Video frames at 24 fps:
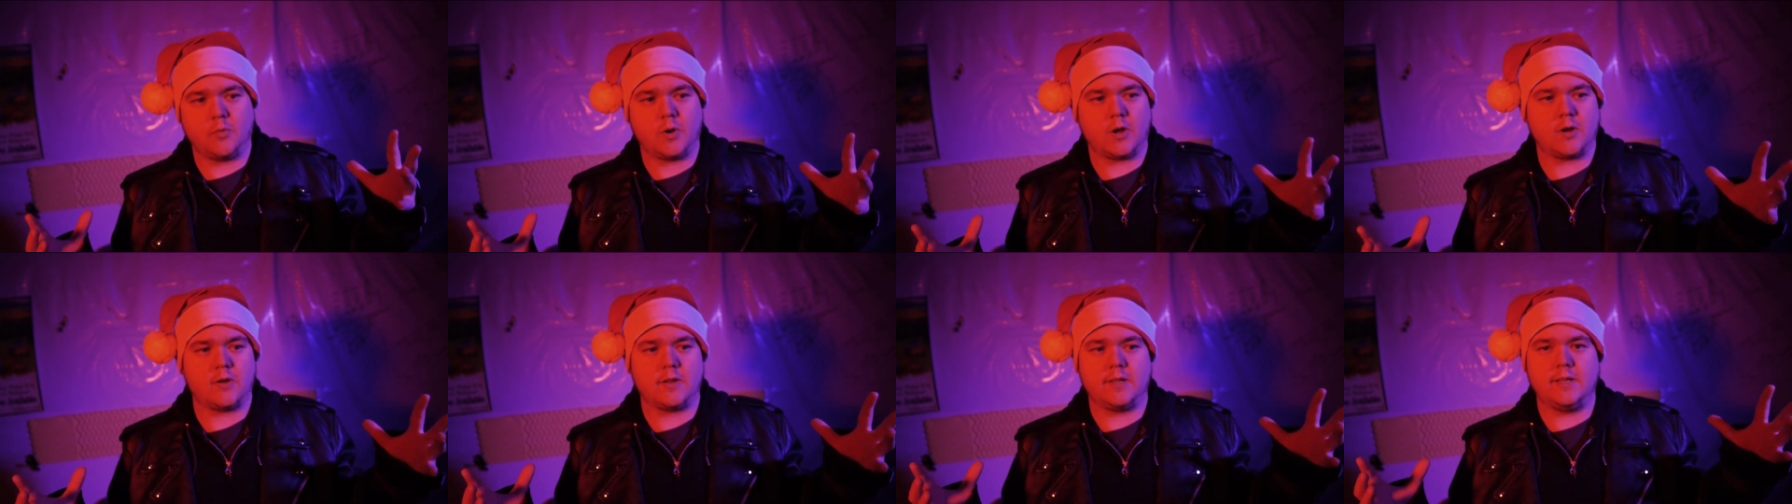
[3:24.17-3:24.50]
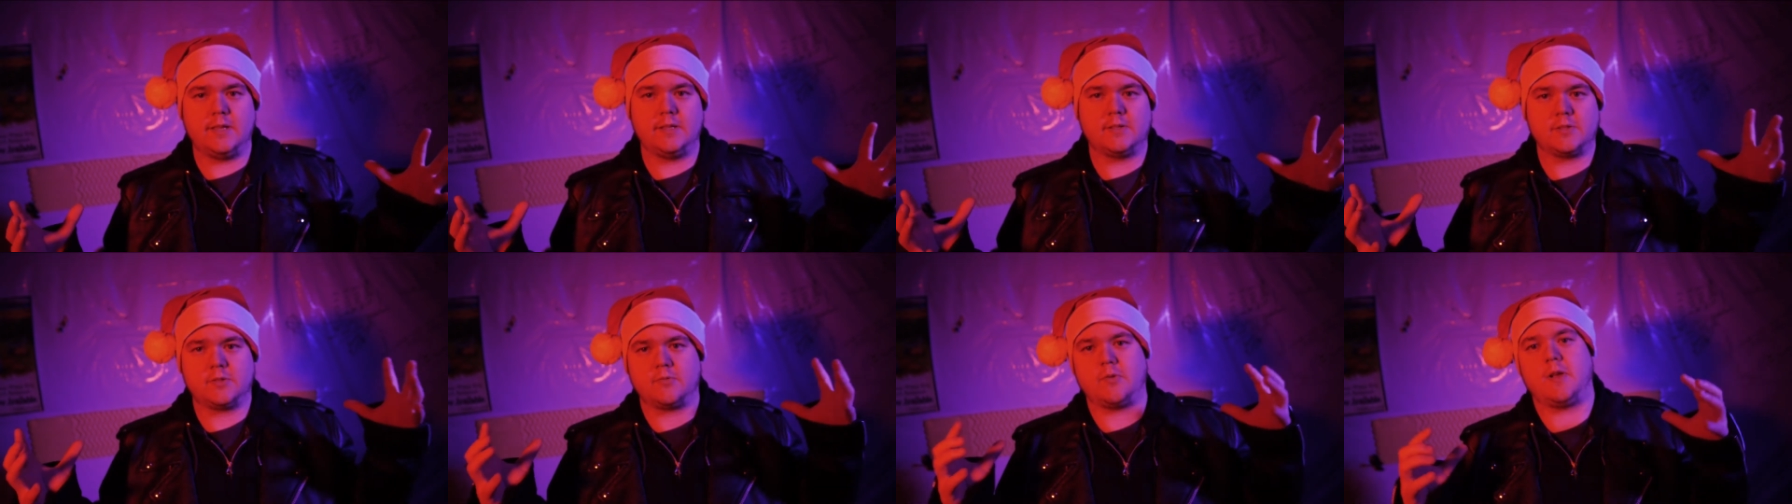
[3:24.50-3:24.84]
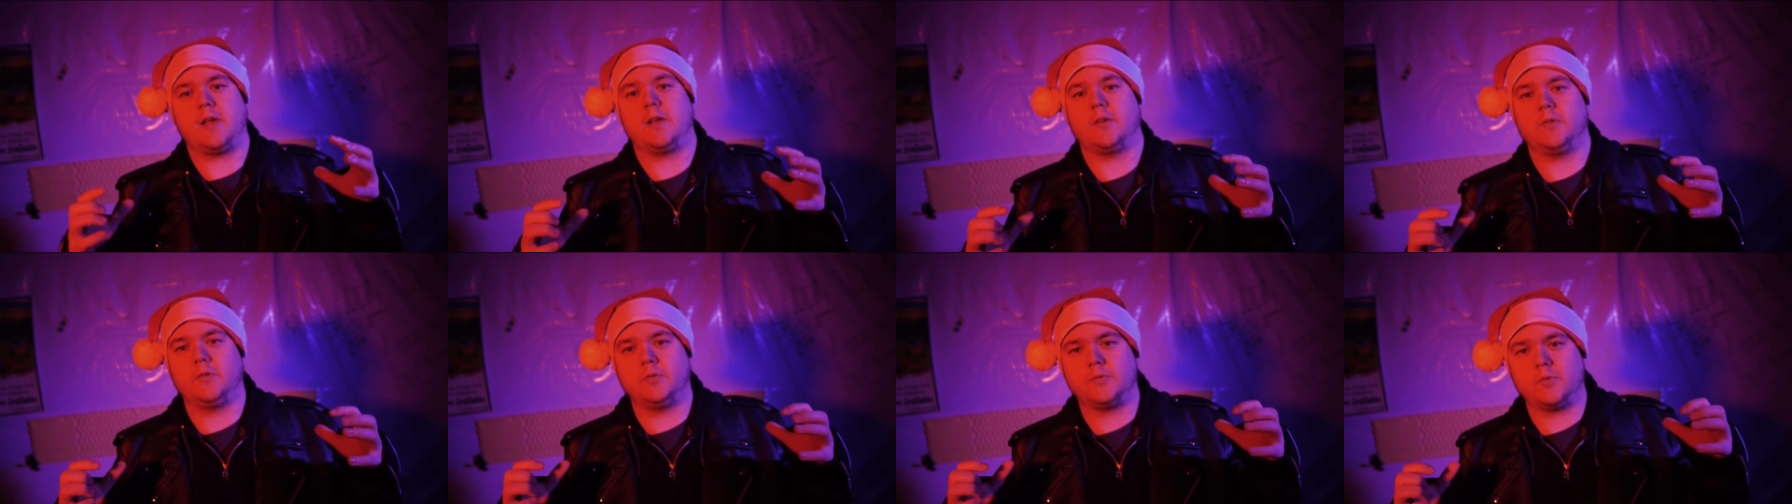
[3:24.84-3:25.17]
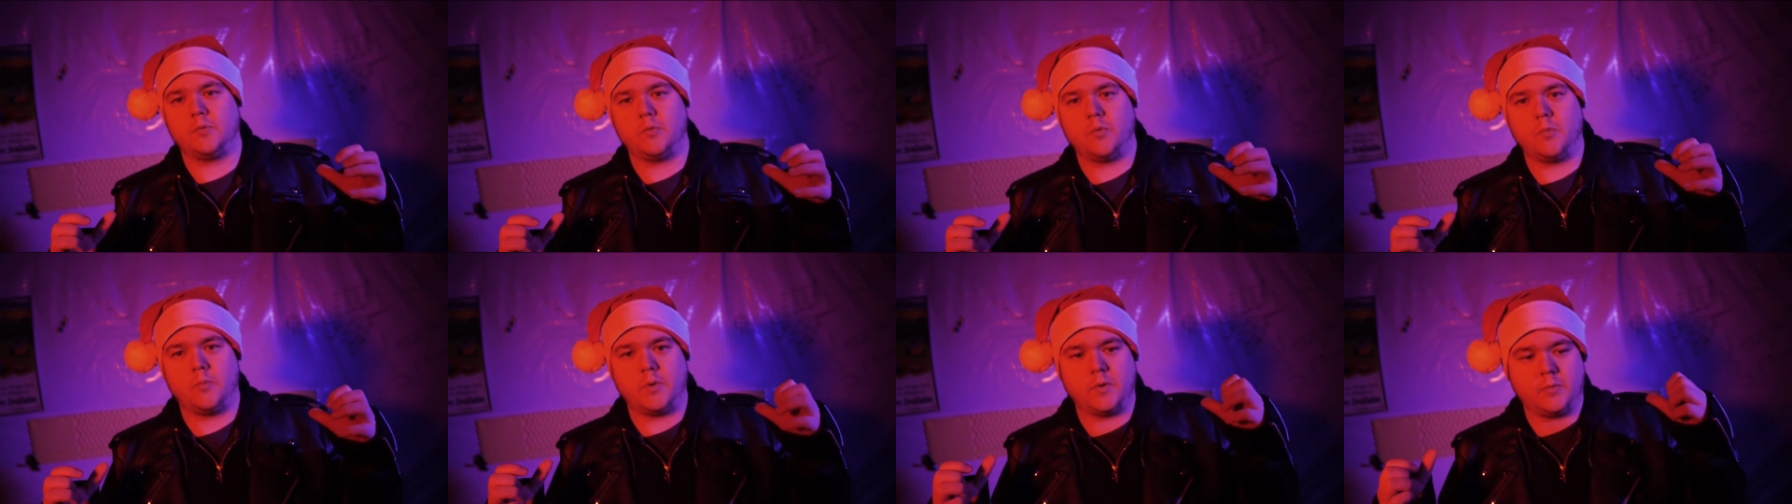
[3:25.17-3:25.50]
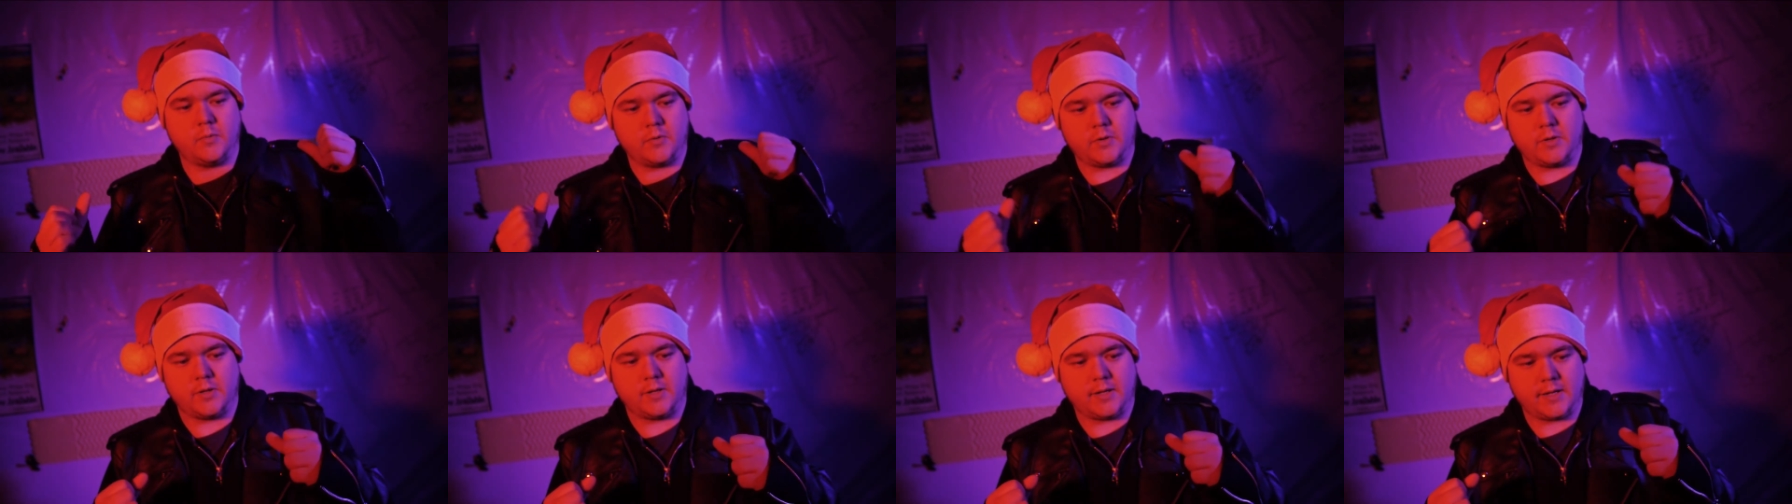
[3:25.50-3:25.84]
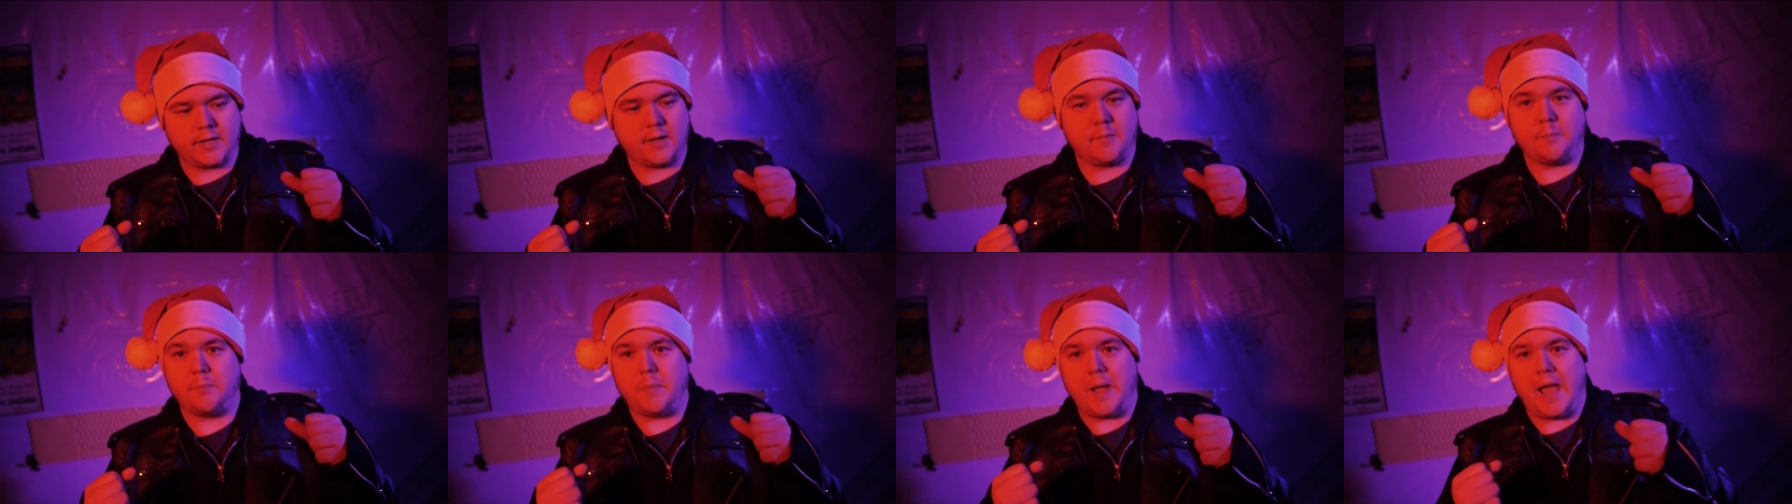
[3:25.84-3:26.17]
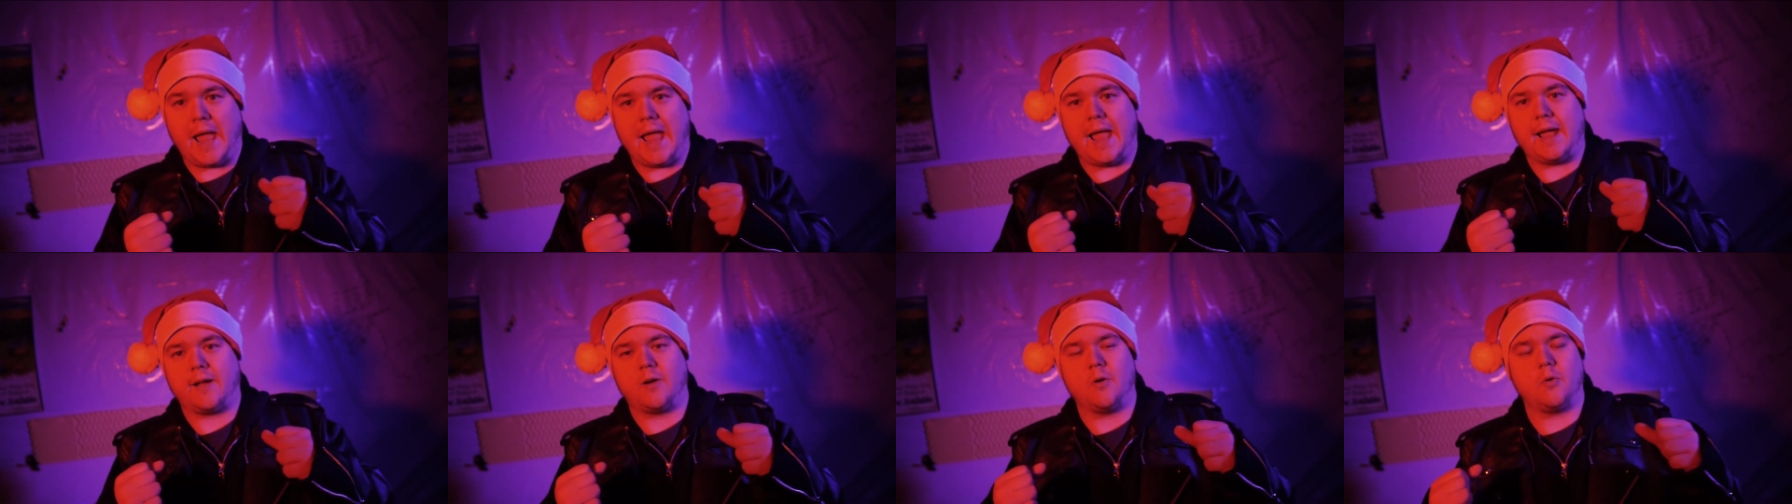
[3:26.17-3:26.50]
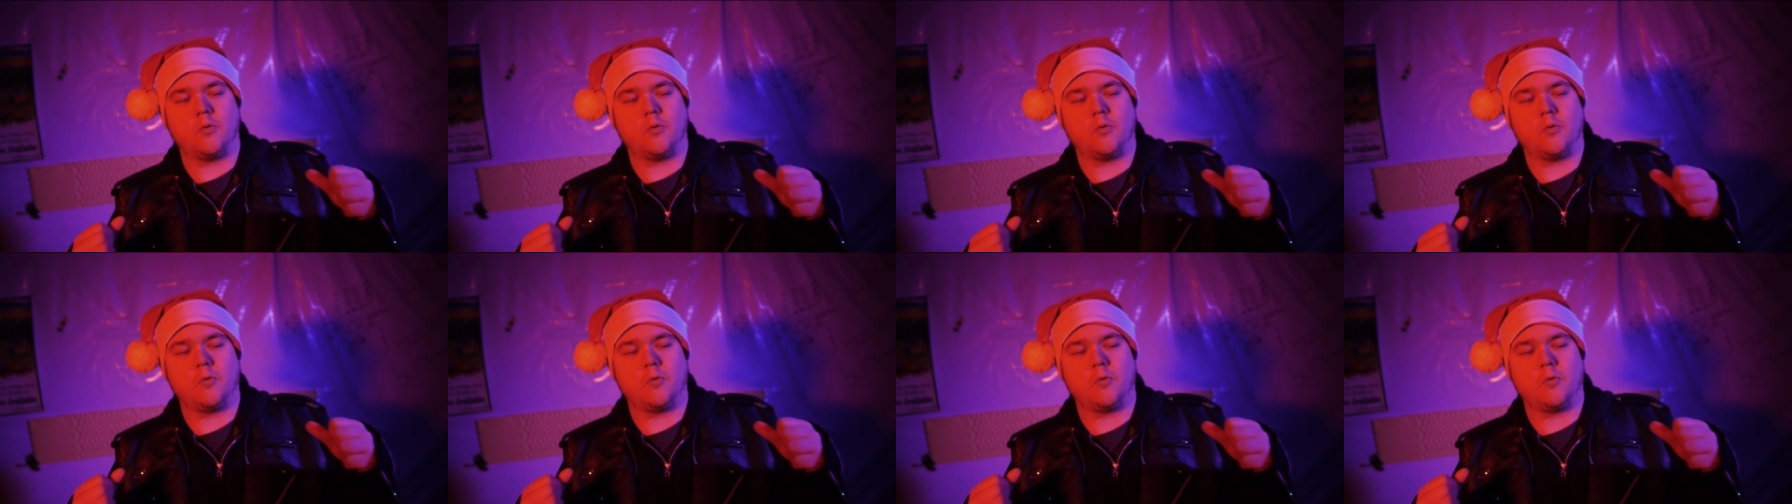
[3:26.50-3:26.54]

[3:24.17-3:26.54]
where he strangles a woman with like a bag